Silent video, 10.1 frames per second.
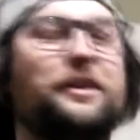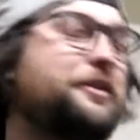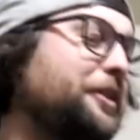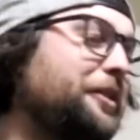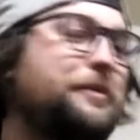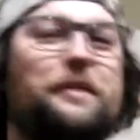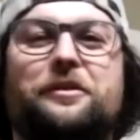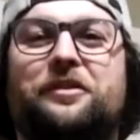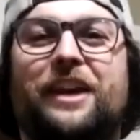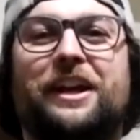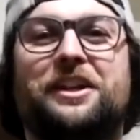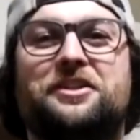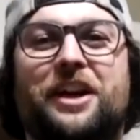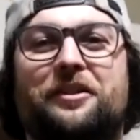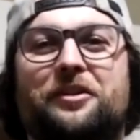do it too, but I'm just saying in
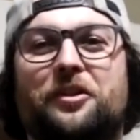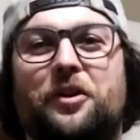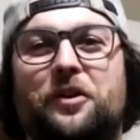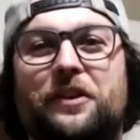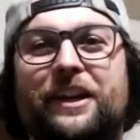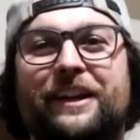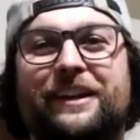general, the whole thing.